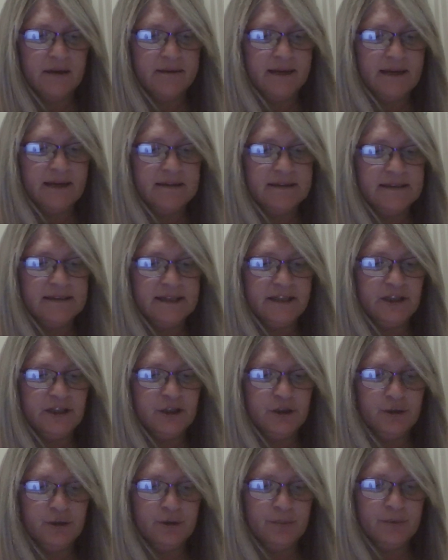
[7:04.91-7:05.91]
they had
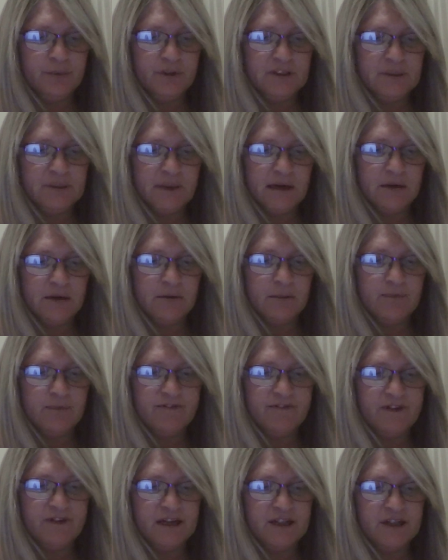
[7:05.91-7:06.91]
seen numerous medical
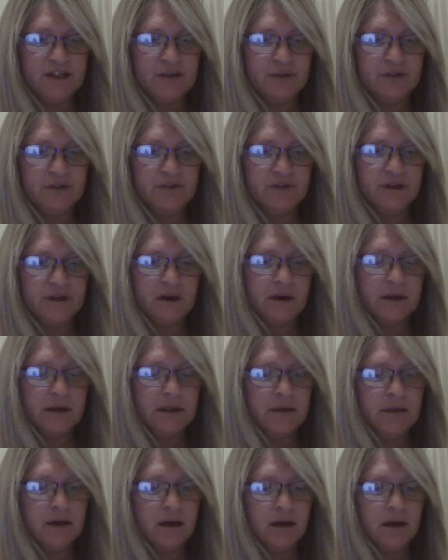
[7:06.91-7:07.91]
professionals
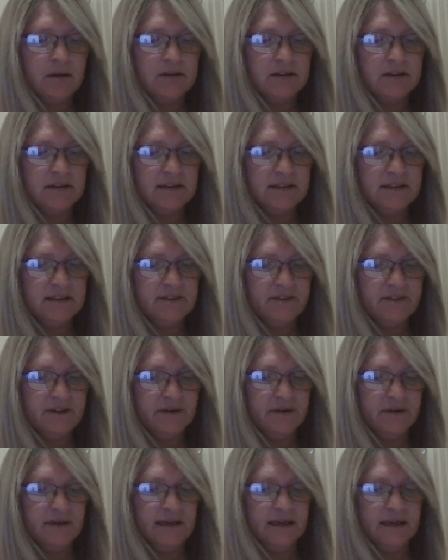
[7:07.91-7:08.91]
regarding Huxley's
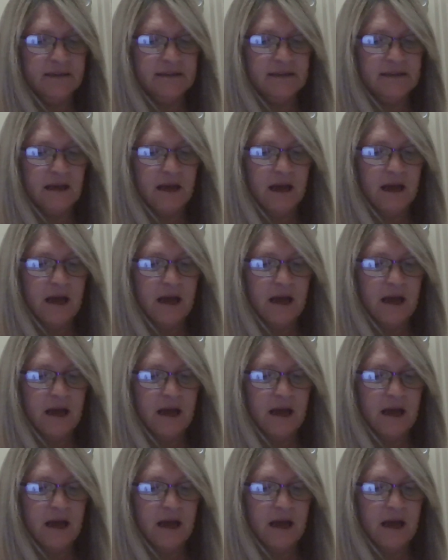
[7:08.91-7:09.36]
severe needs.